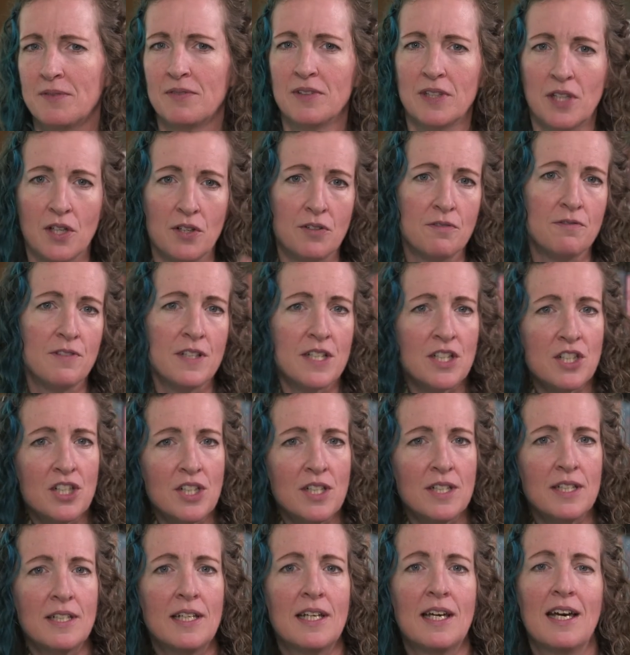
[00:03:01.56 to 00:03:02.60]
of low
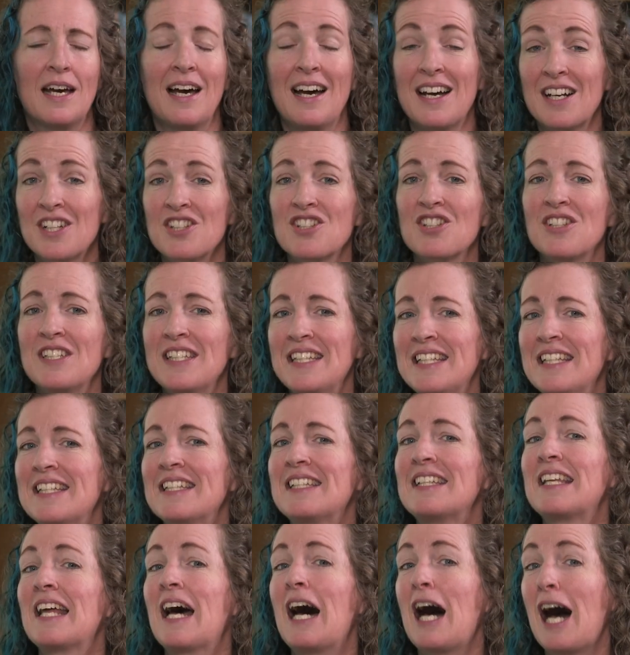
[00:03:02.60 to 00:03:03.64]
vision actually
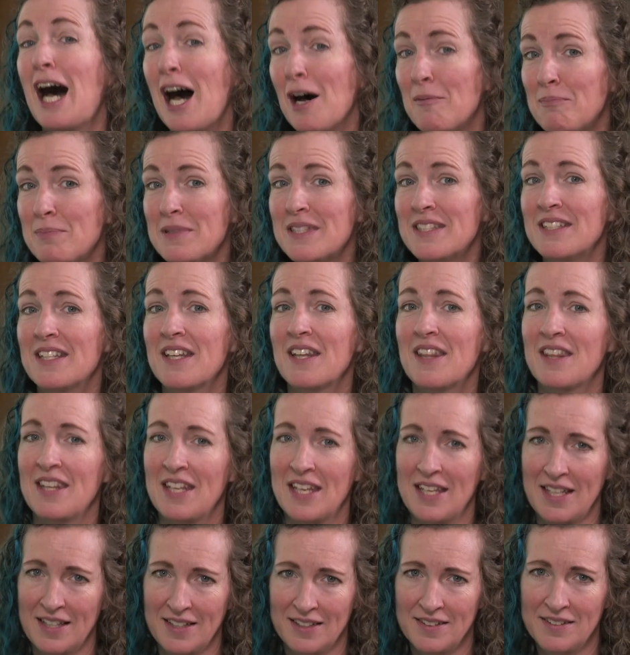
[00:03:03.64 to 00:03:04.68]
needed opposite
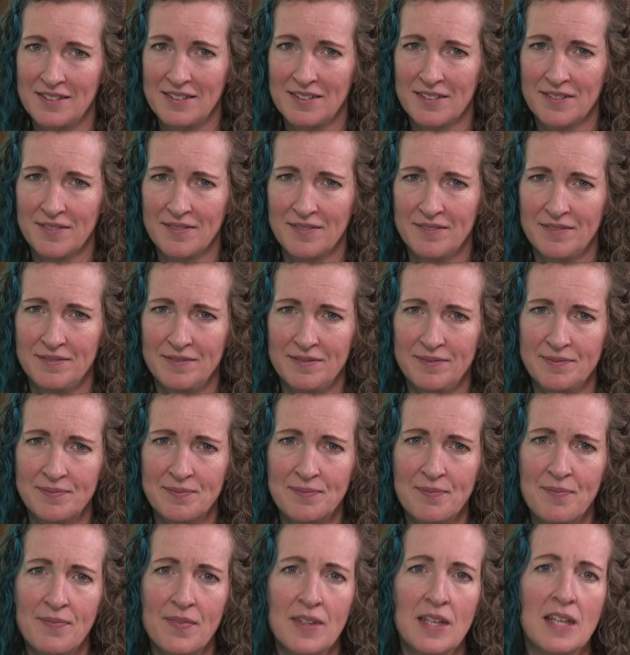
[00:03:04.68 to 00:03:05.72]
things.
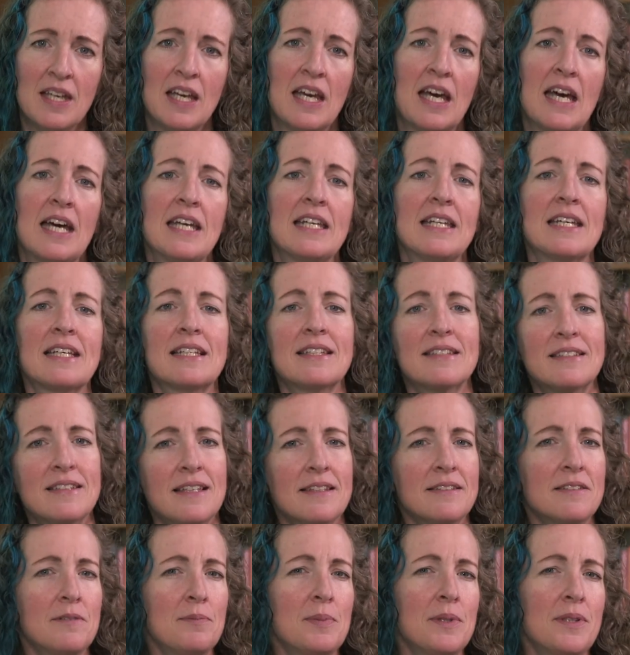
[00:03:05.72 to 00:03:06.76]
And
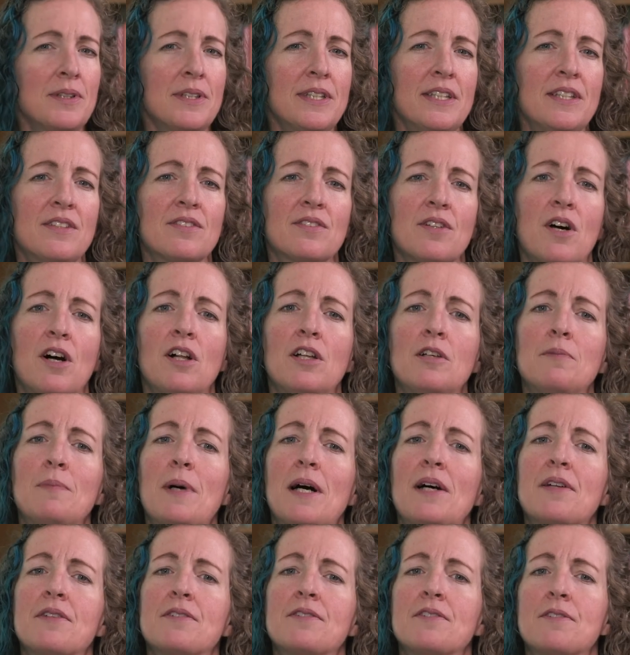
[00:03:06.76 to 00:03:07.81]
accessibility is all
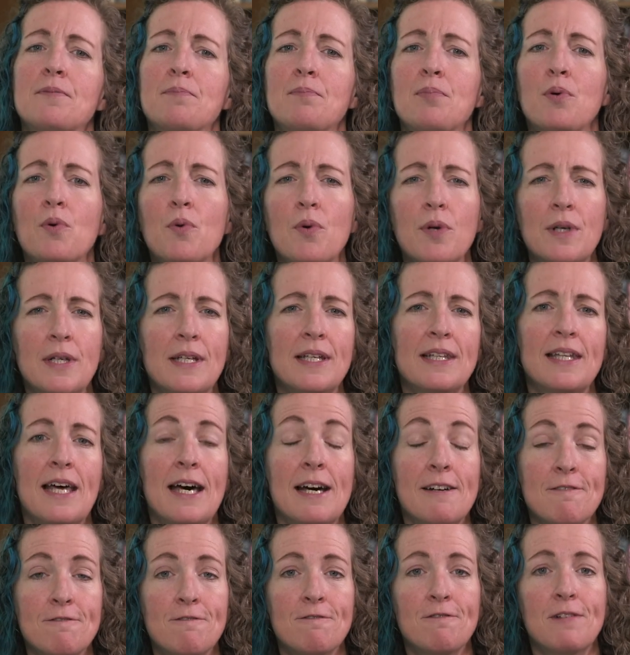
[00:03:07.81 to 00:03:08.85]
about supporting
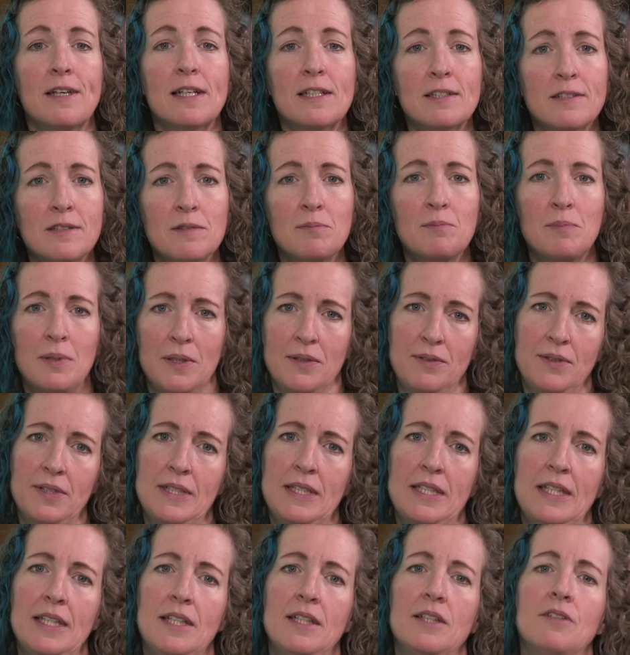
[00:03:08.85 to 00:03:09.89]
that
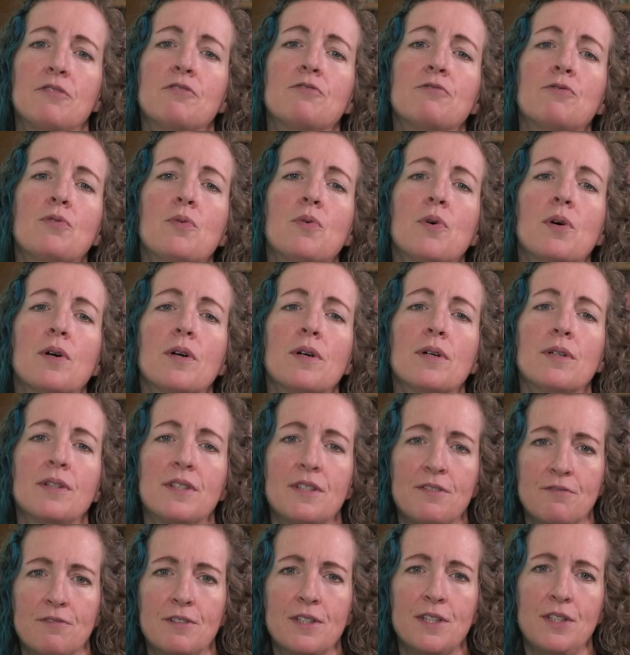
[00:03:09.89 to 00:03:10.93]
flexibility for
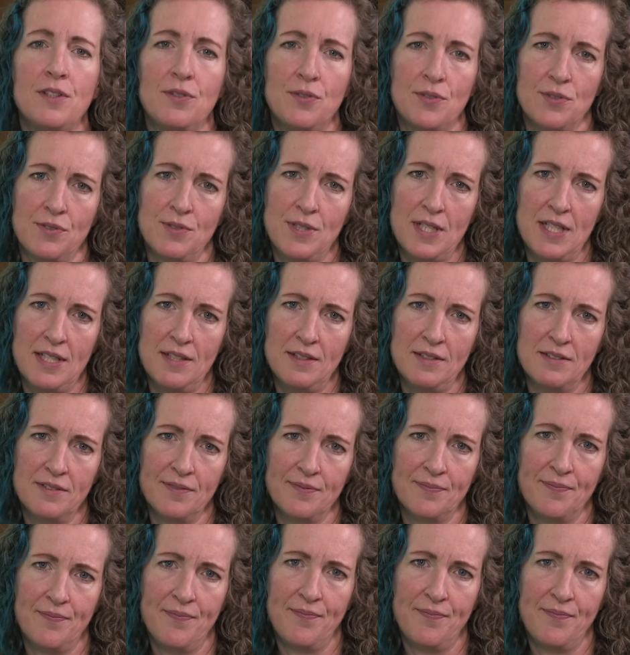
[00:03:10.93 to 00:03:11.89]
different user needs.